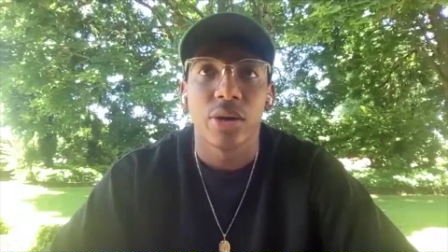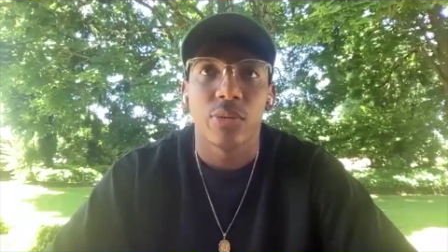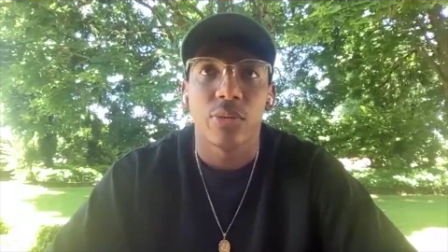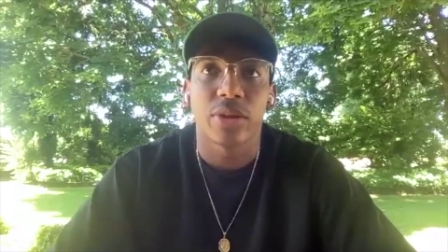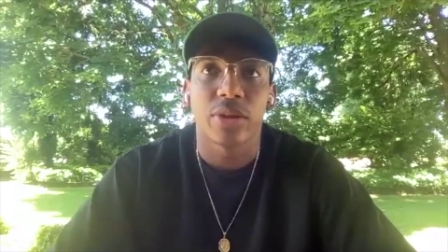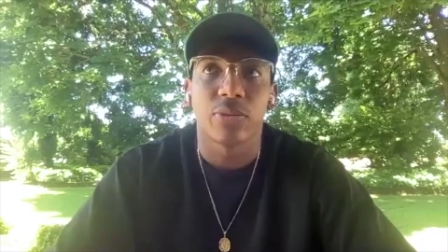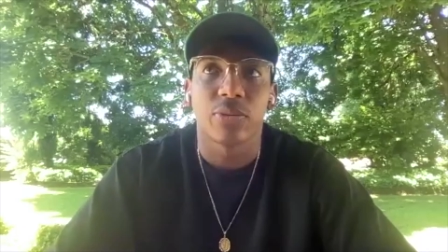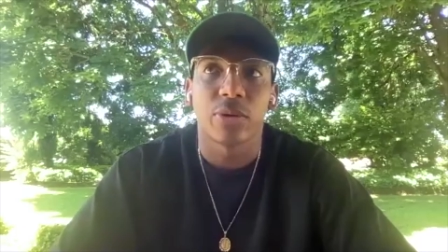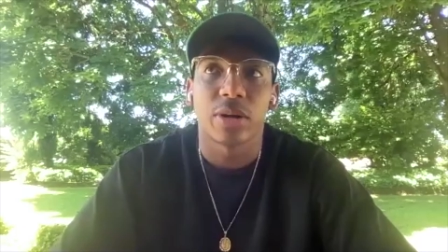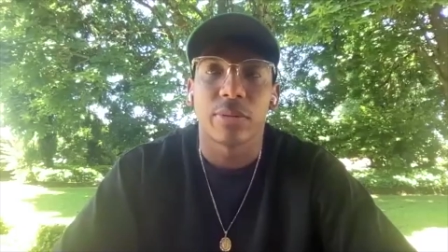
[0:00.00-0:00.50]

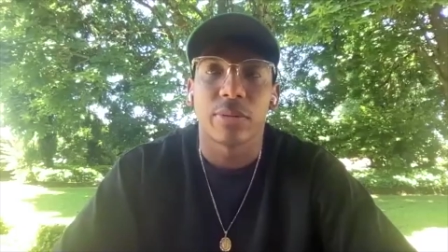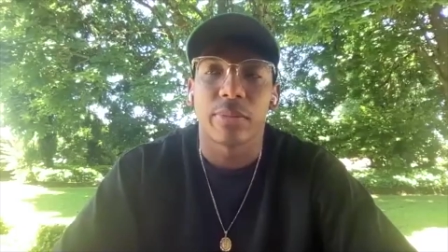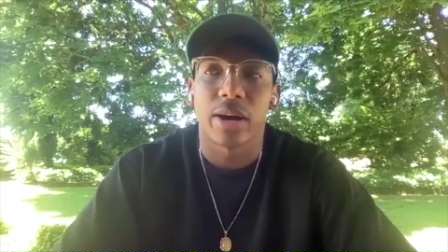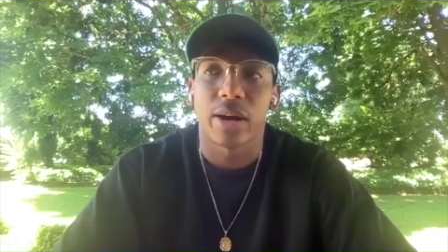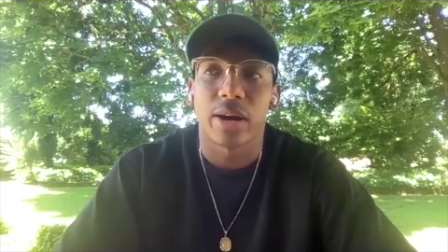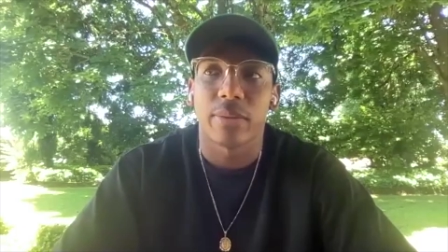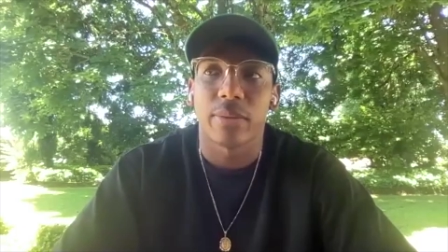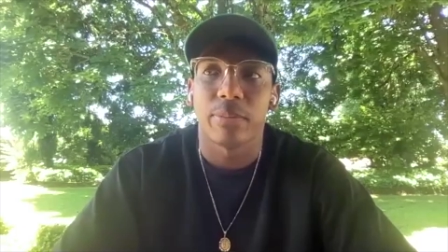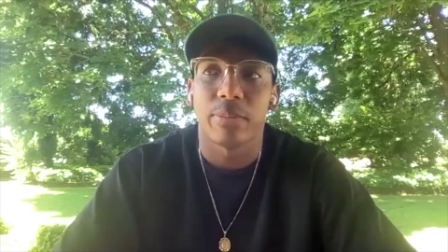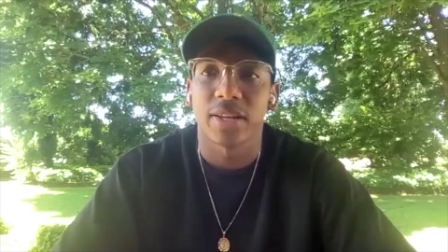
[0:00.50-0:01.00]
with one of
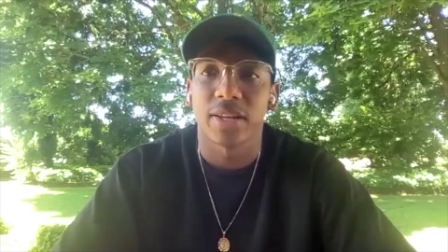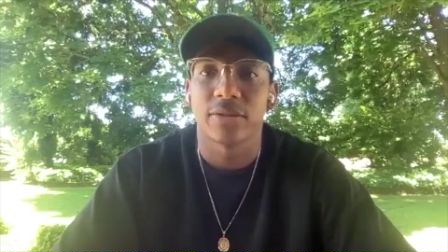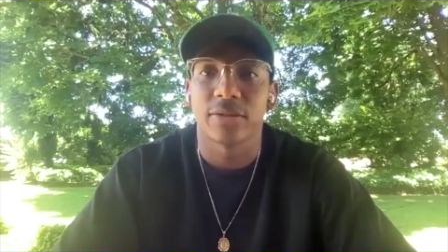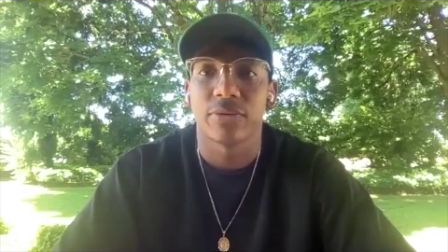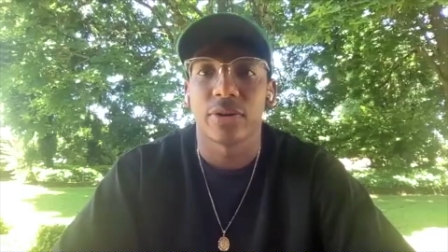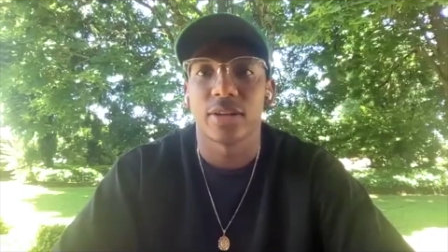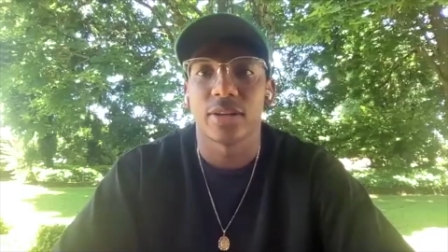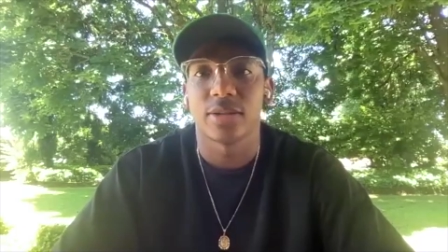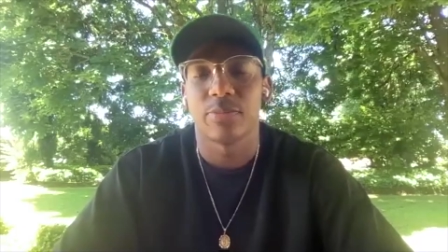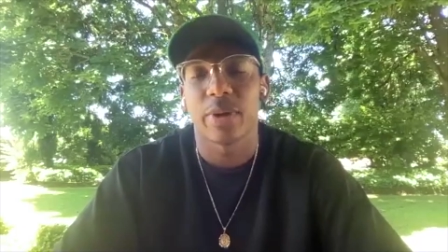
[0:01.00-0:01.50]
my best
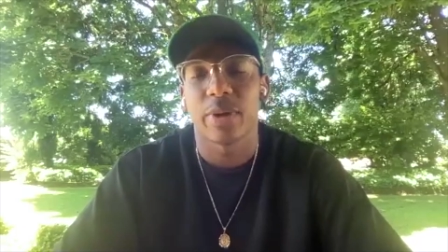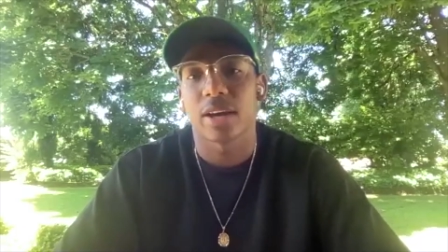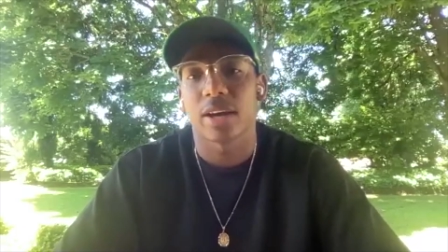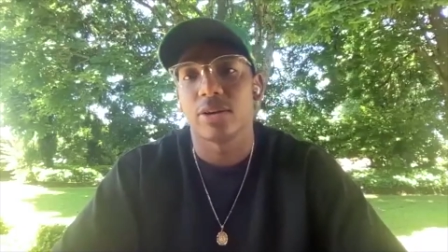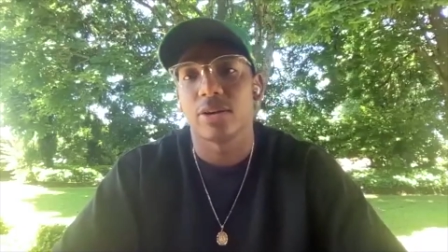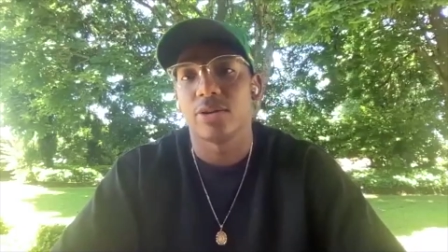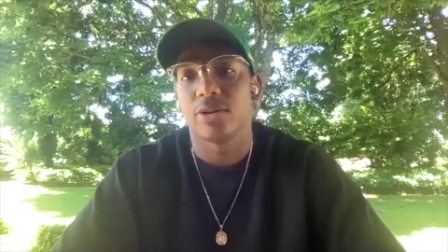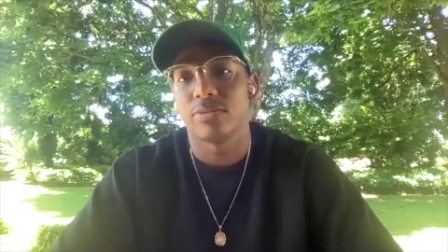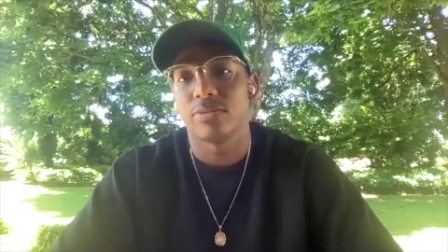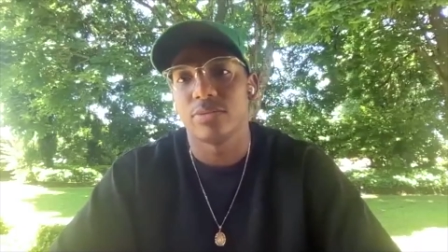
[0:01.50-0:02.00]
friends back
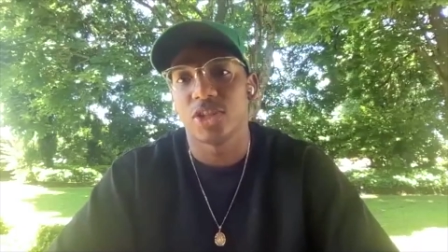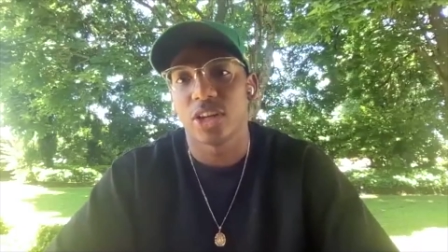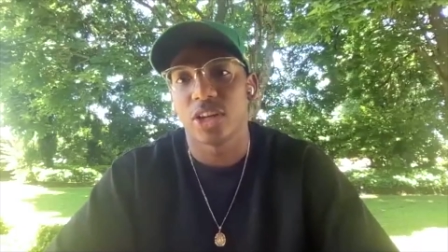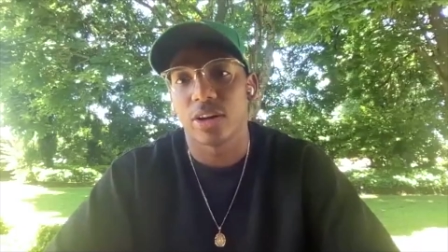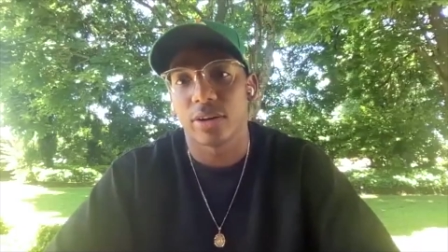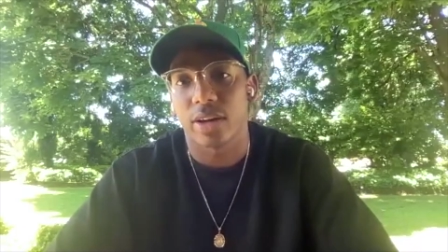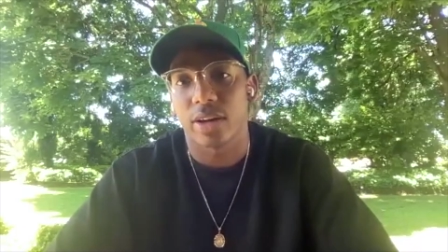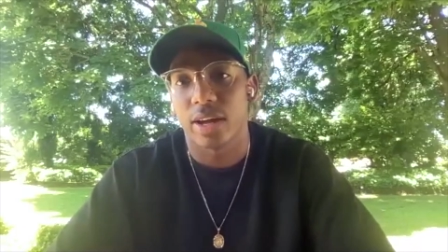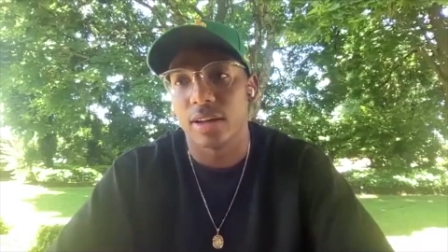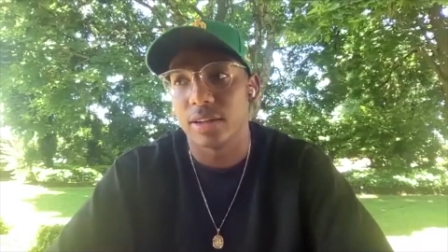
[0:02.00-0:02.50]
home,
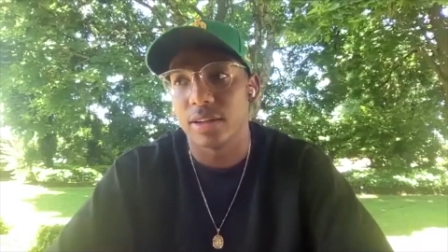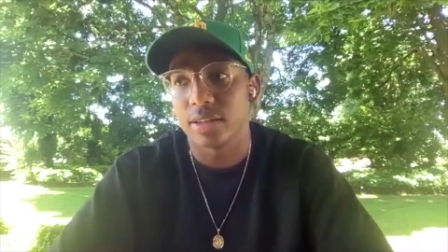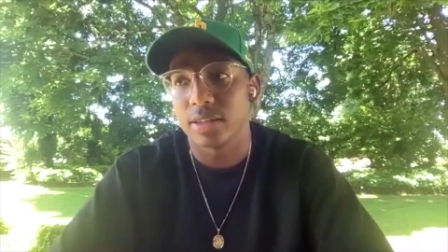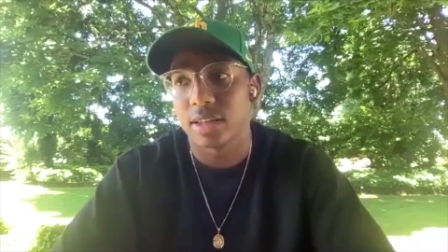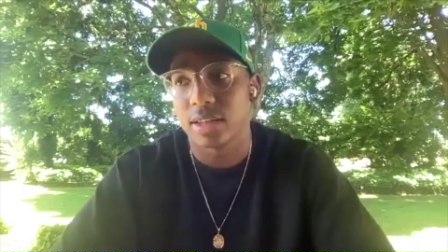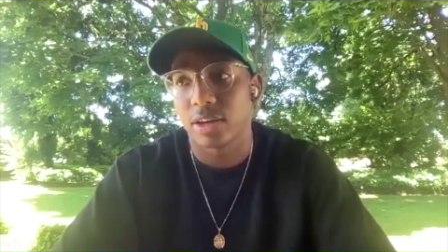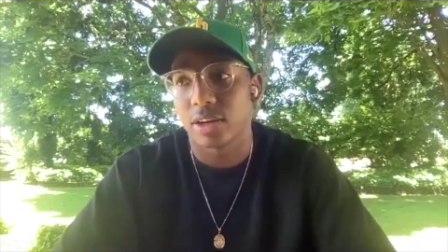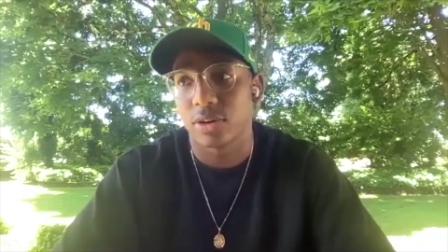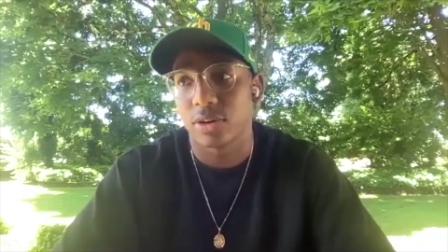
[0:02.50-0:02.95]
Jared Ellis, that